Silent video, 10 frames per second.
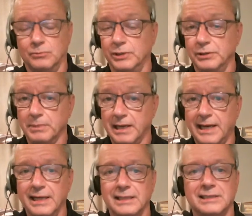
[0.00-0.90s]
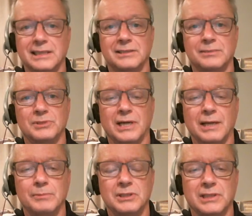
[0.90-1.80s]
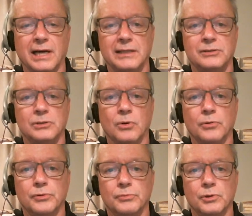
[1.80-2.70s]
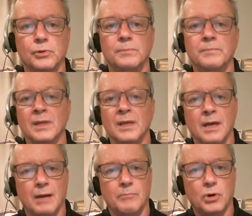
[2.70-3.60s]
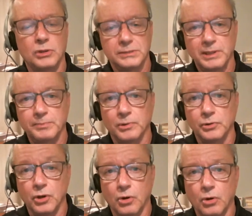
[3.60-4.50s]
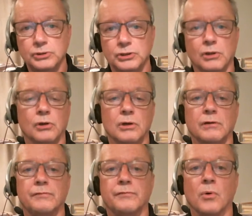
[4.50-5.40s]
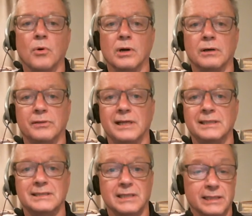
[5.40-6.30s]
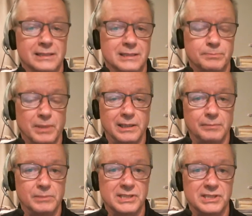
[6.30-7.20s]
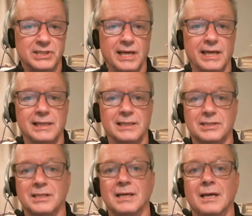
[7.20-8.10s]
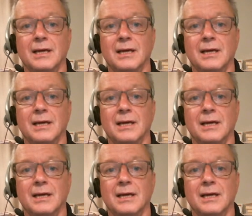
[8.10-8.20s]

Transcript: when you're planning, set some time aside to go through. Most people know to look for things like spelling mistakes,